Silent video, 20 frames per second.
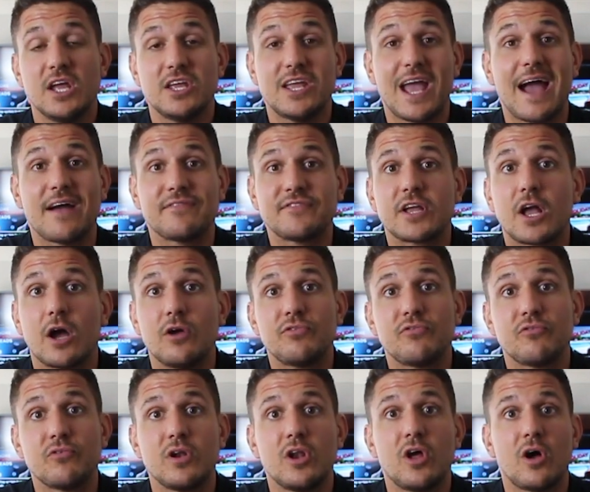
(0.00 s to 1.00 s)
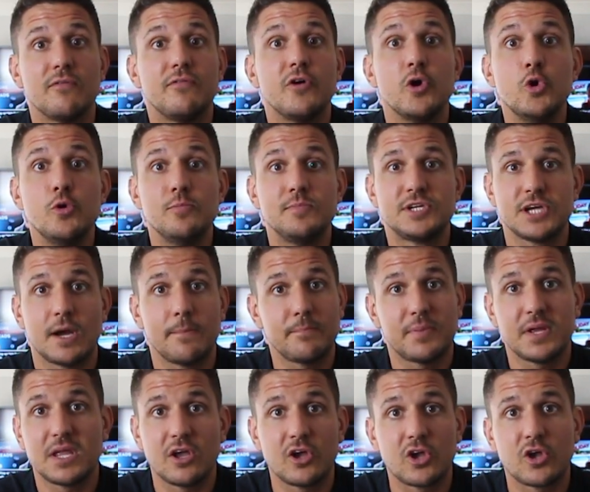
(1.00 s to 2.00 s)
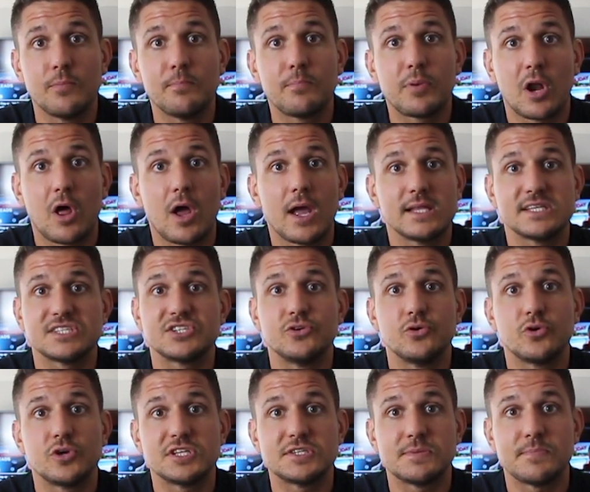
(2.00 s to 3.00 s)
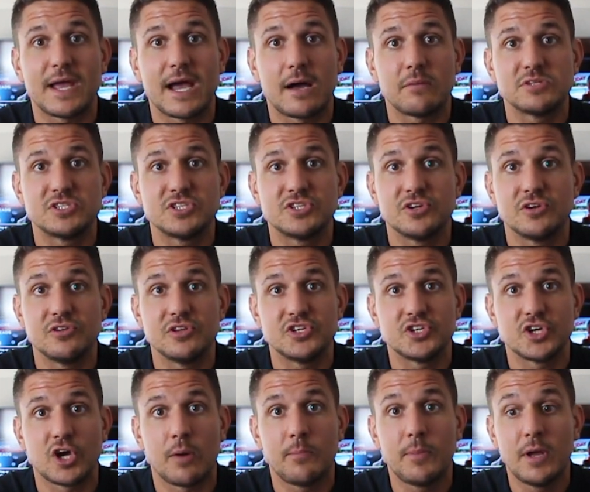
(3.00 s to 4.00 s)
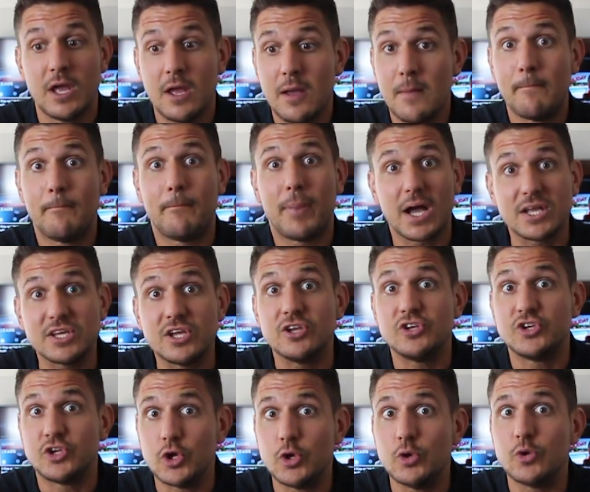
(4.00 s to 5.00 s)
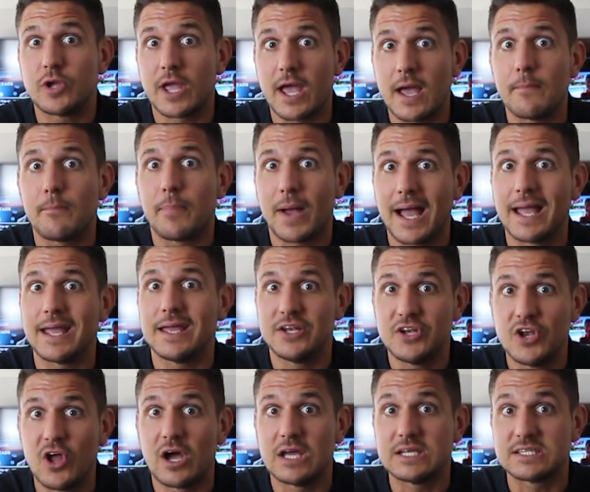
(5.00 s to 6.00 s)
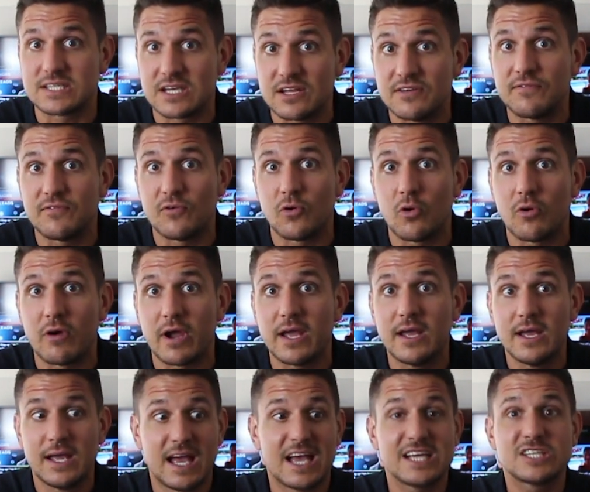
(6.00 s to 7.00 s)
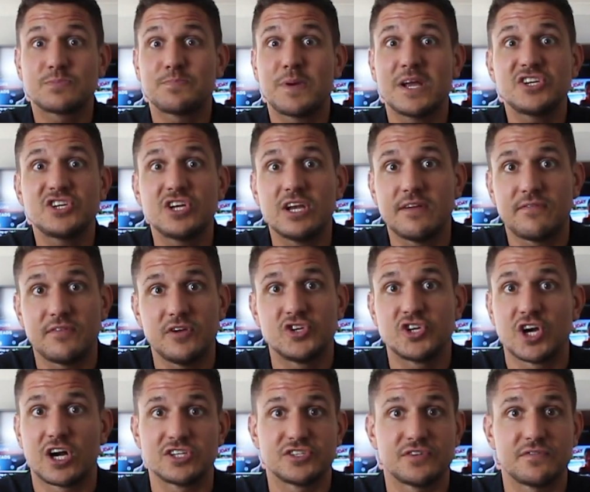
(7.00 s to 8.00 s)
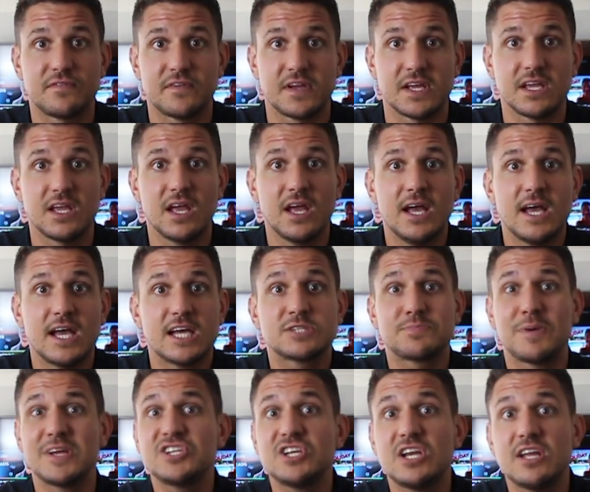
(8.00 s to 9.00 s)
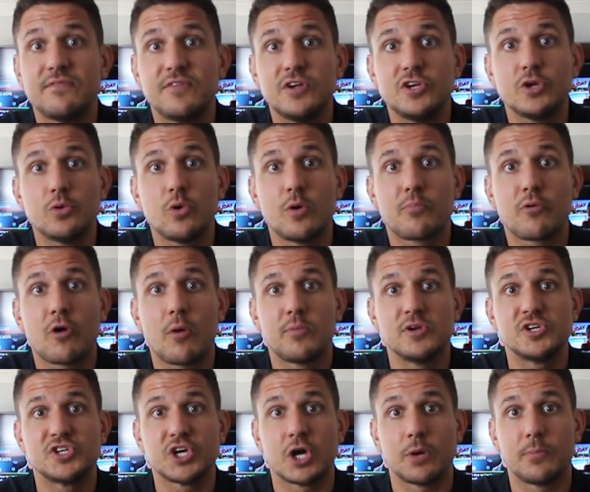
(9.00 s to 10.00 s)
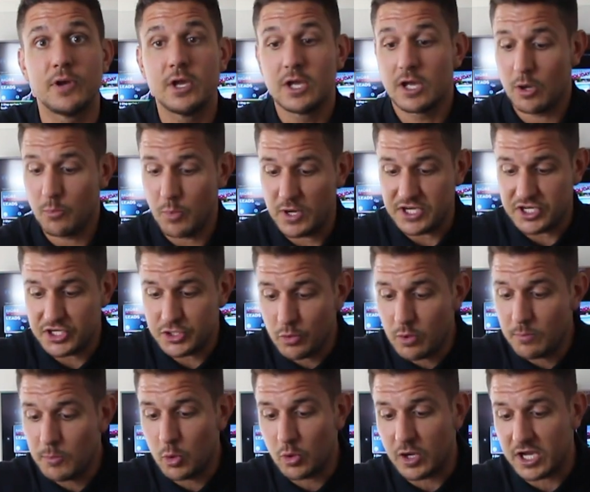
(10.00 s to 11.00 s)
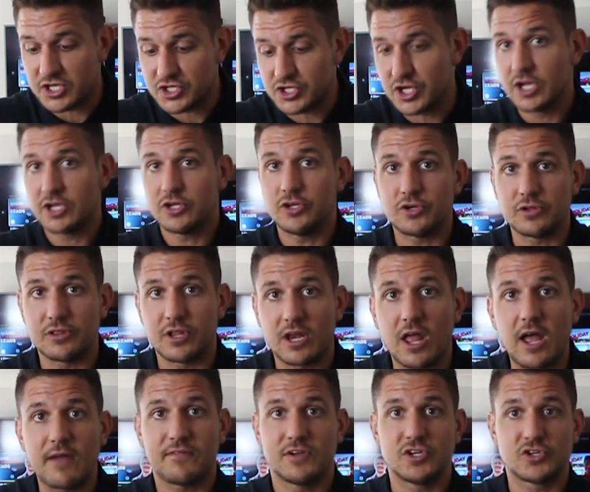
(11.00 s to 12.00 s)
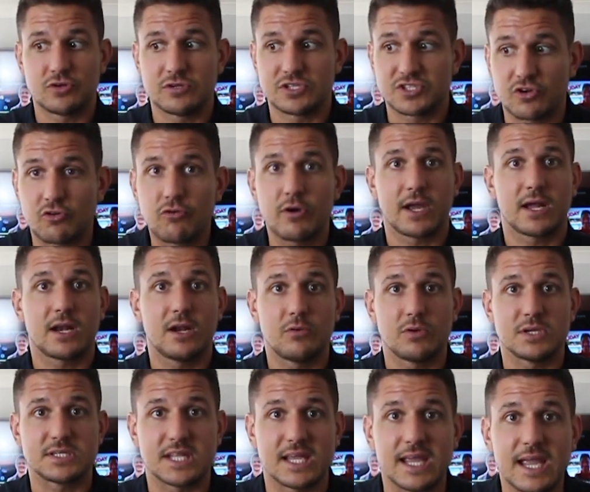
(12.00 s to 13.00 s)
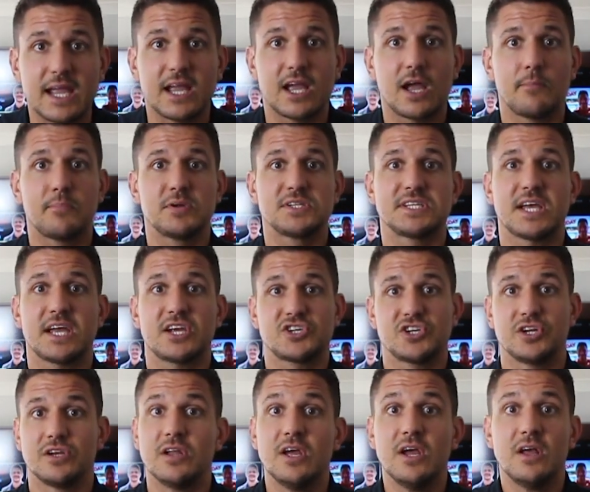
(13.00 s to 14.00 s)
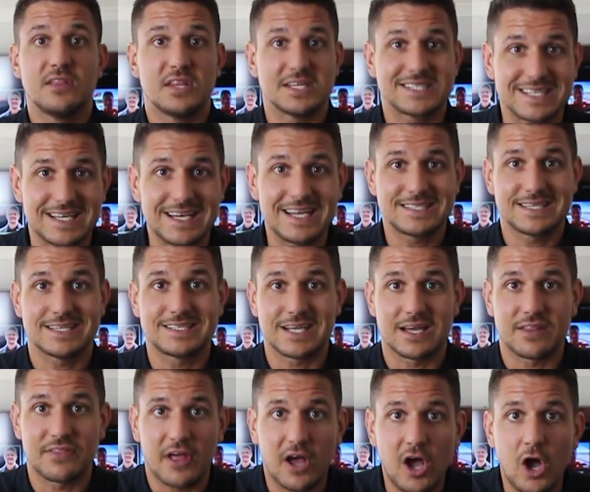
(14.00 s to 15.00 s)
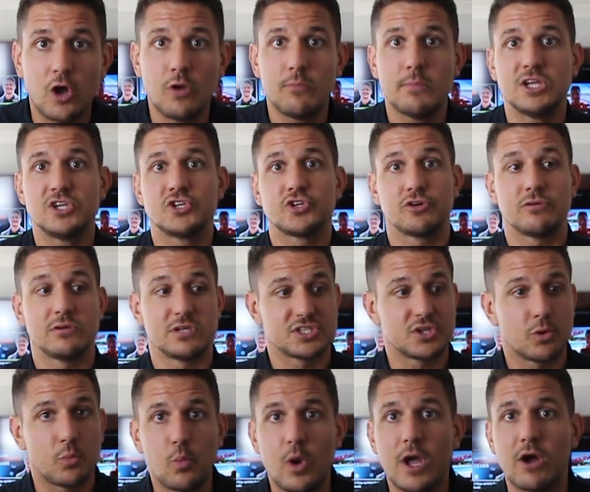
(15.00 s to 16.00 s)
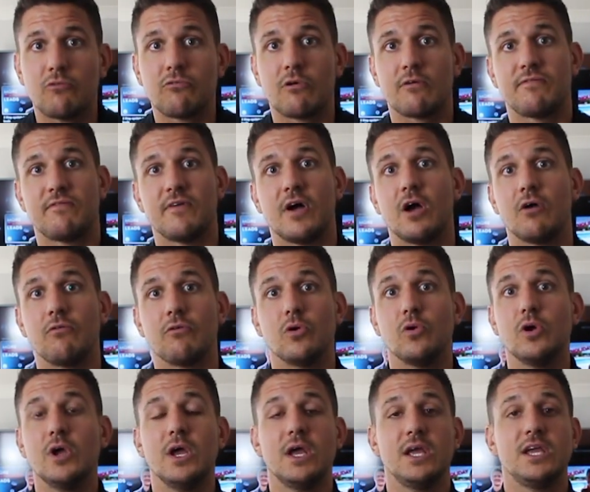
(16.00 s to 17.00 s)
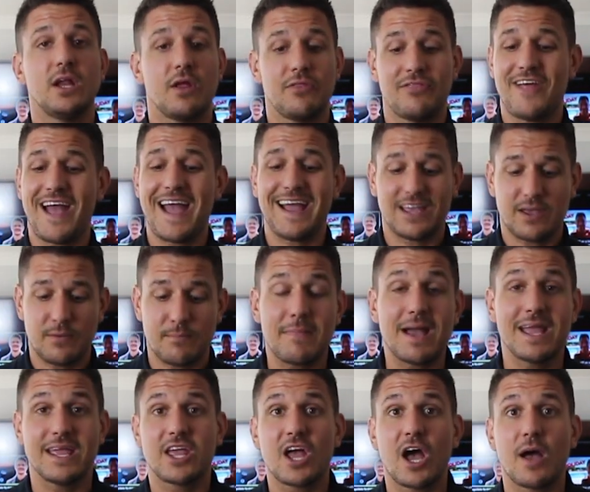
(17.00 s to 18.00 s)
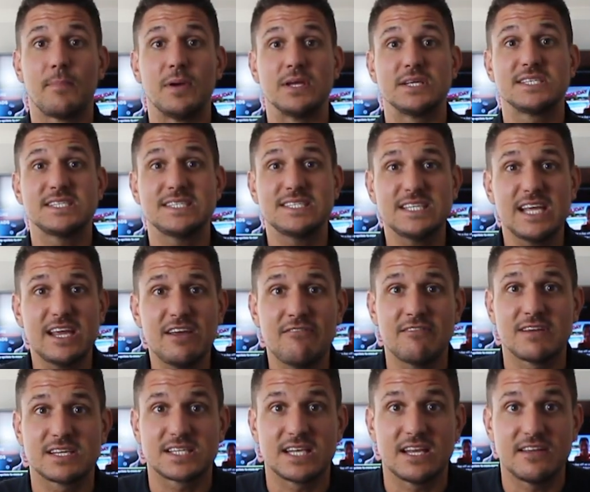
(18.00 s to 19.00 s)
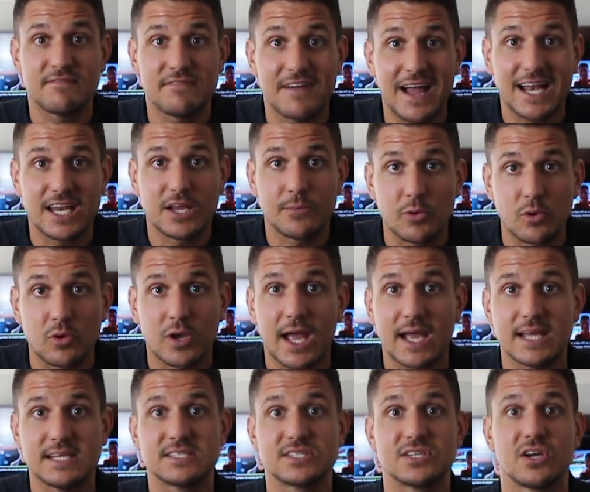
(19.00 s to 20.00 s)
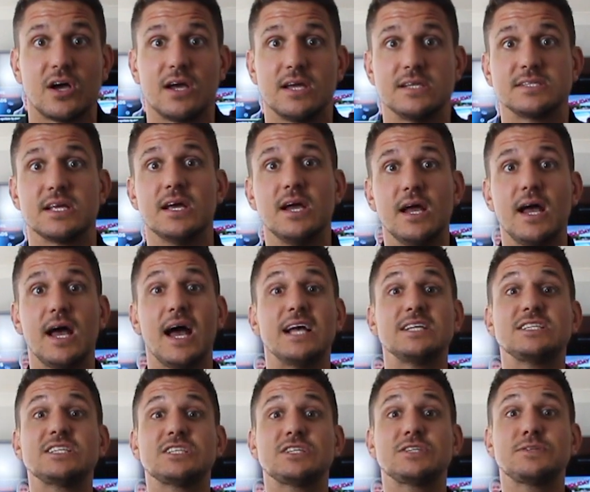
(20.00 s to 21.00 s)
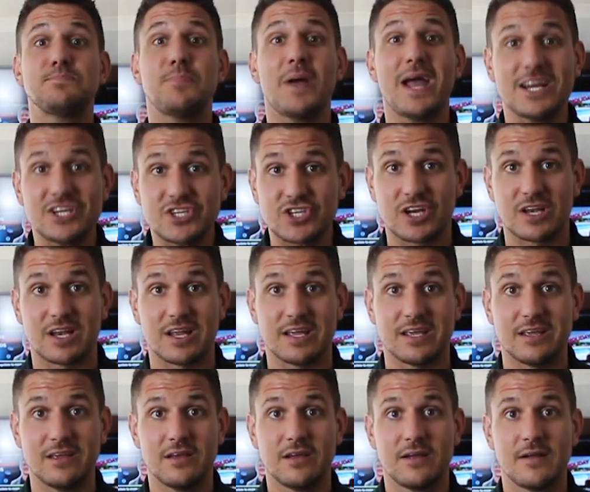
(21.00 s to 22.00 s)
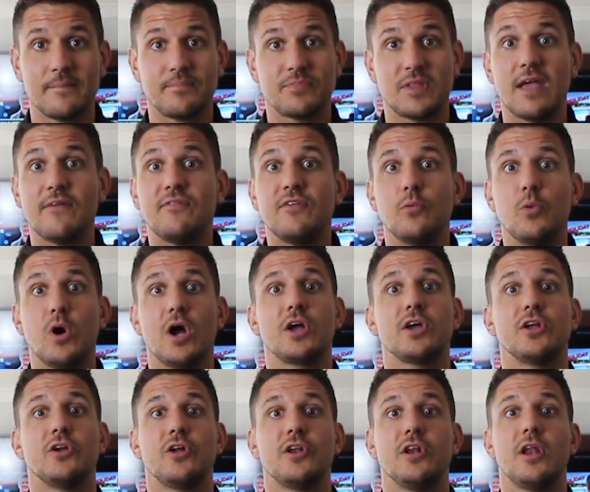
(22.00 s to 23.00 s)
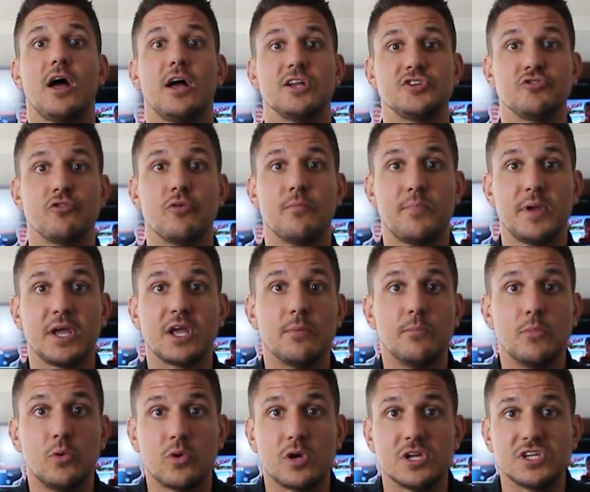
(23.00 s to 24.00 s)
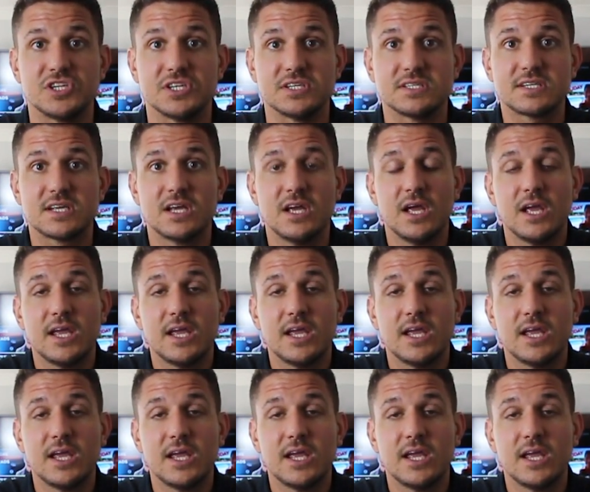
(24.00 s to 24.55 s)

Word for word: You have to go through a lot of hoop jumping and compliance in order to be able to do the job, but you do get paid nicely for it, especially if you charge a fee, especially if you do a proper job. And when you do a mortgage, you do the life insurance, the critical illness, the income protection, the solicitor, the home insurance, the will referral. You know, that can make up a seriously valuable case size, especially if you're working on larger and bigger mortgages.